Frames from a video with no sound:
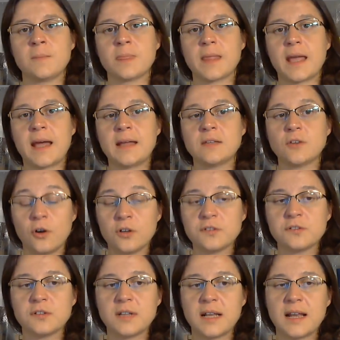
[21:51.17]
And
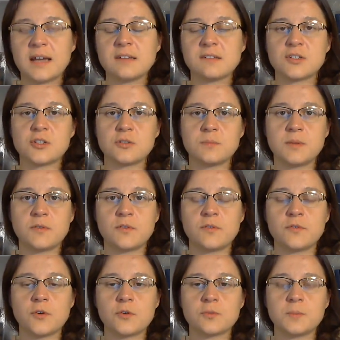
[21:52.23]
also their license should be
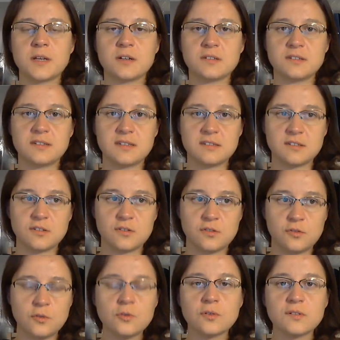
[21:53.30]
revoked because it is a
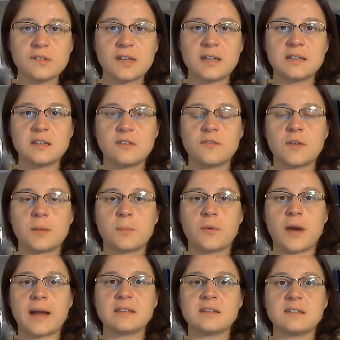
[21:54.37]
pseudoscientific
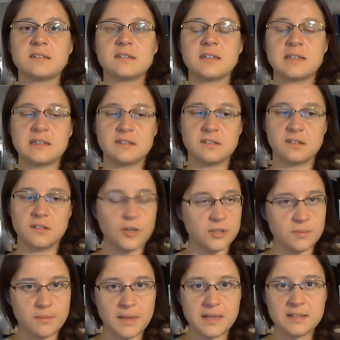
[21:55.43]
practice. It is
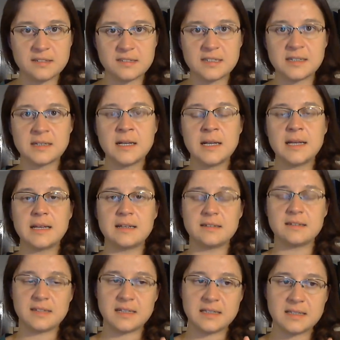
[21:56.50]
not medicine. It
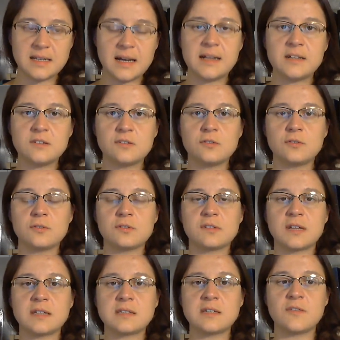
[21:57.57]
is entirely
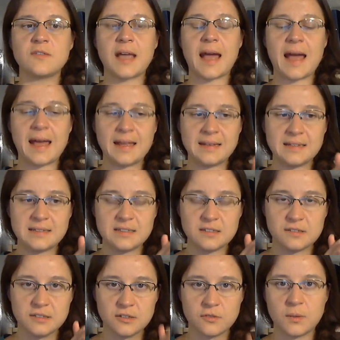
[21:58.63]
pseudoscientific, and it
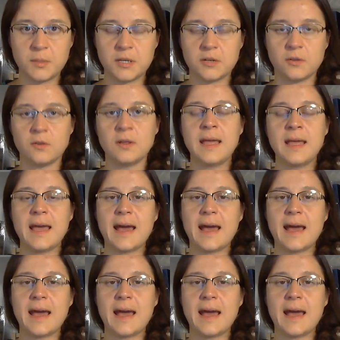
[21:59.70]
is criminal.